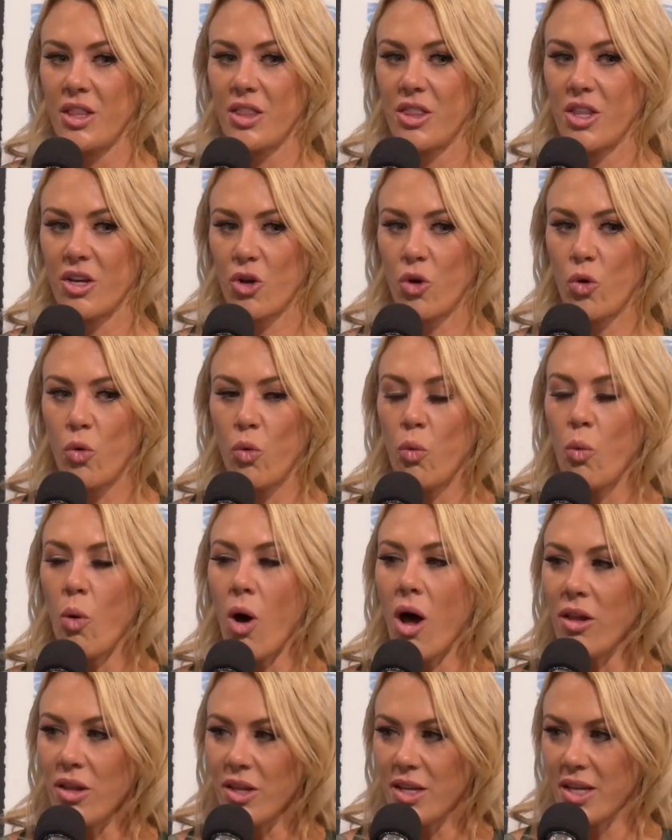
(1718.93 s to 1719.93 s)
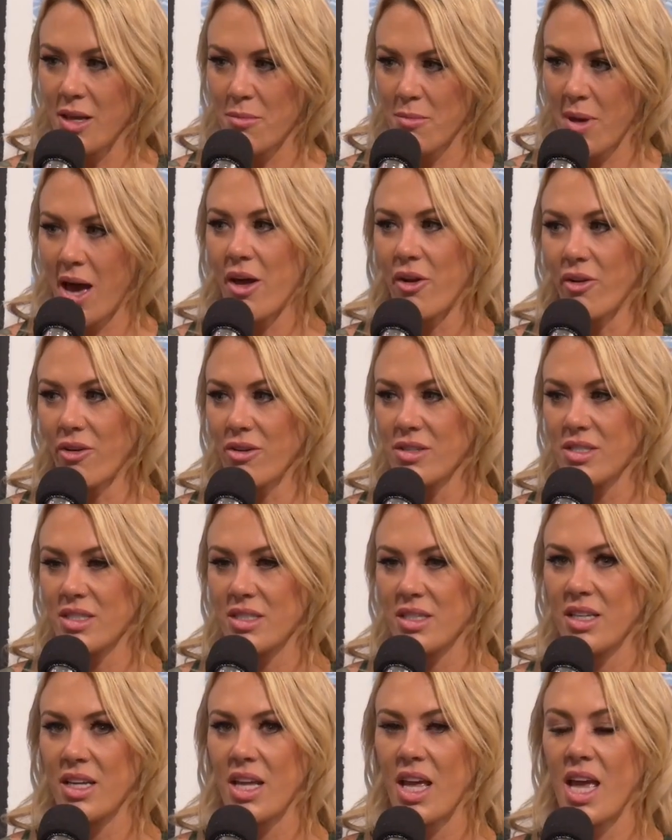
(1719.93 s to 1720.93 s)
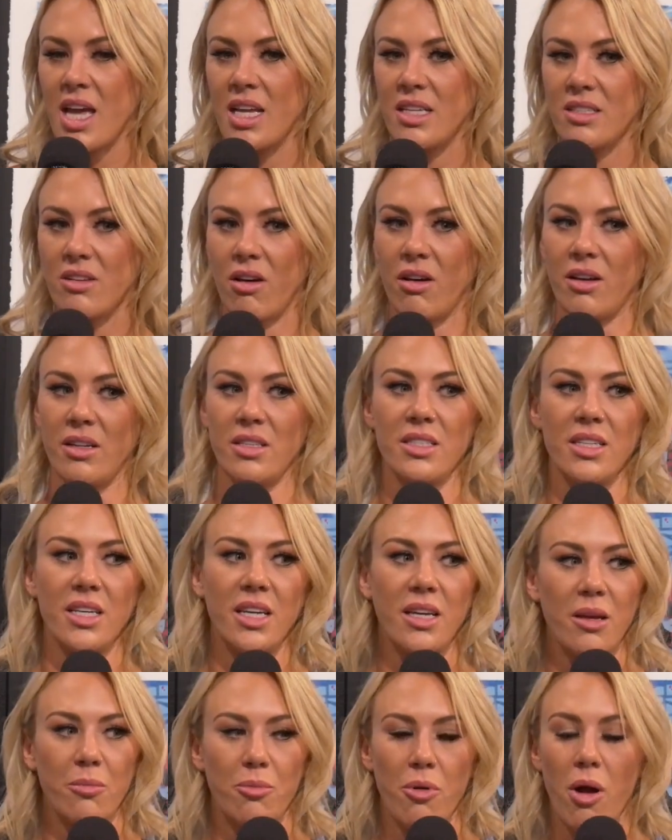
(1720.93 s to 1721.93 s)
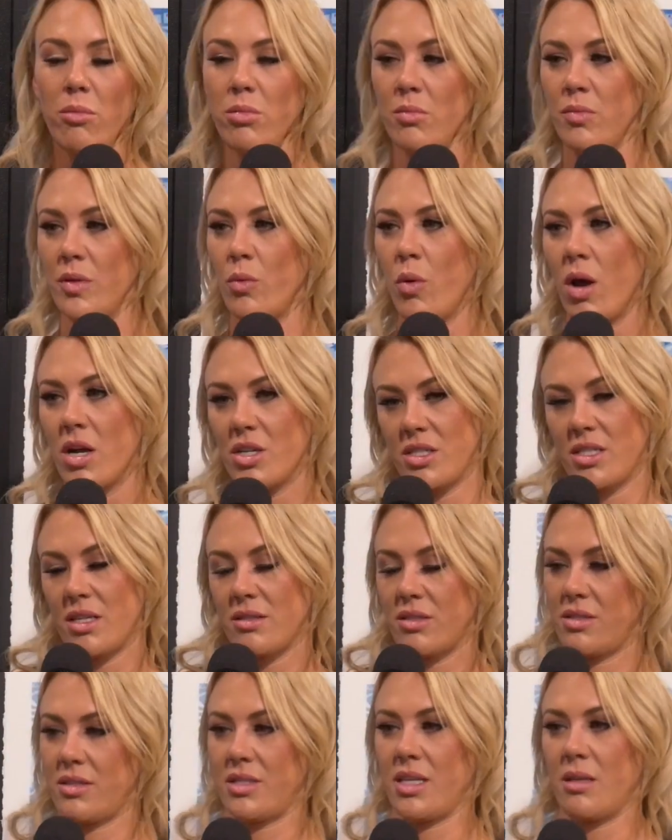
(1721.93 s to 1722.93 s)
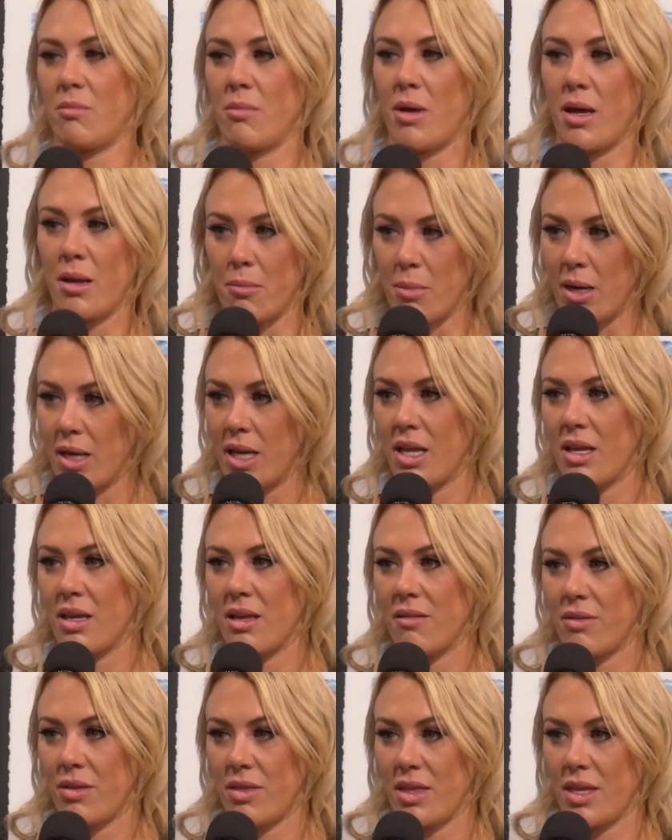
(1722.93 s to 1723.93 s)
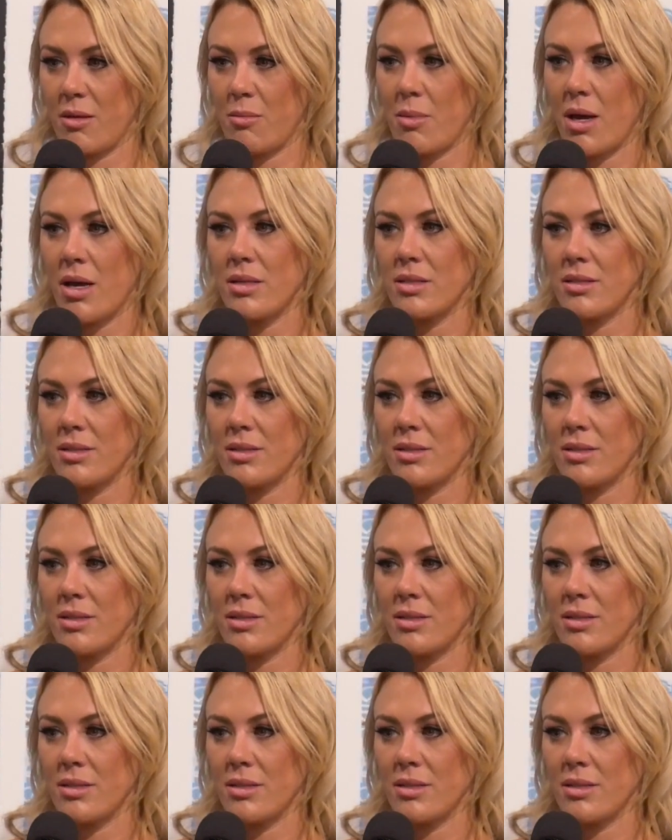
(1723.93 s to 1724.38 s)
the quality matters. Yeah. And honestly, it probably washes out to the same amount of money if you think about